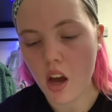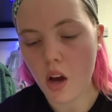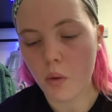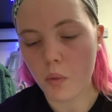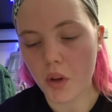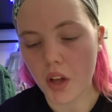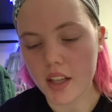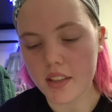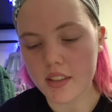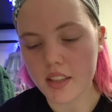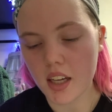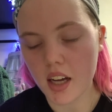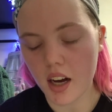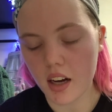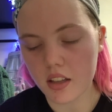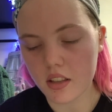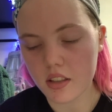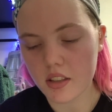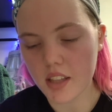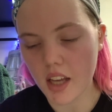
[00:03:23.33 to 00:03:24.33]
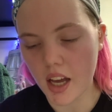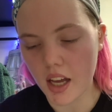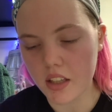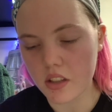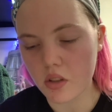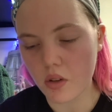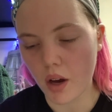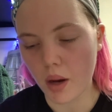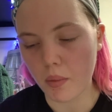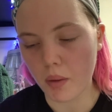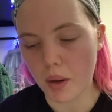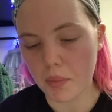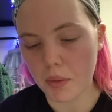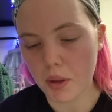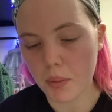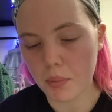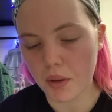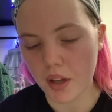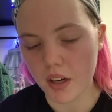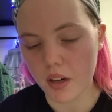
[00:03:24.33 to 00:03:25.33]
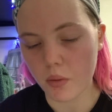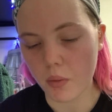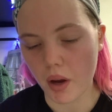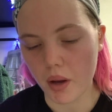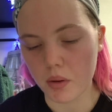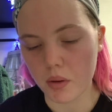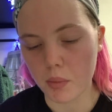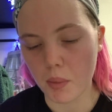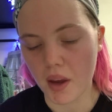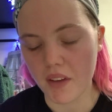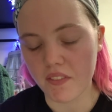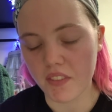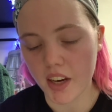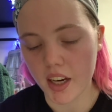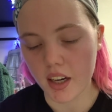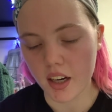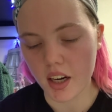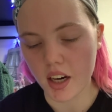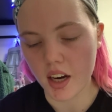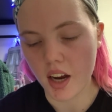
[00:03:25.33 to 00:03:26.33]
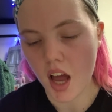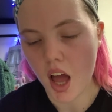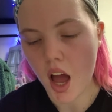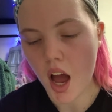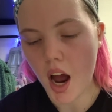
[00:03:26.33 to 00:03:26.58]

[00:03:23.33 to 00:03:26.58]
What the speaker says: Will has a cut on his head, so I wipe the blood away with my finger.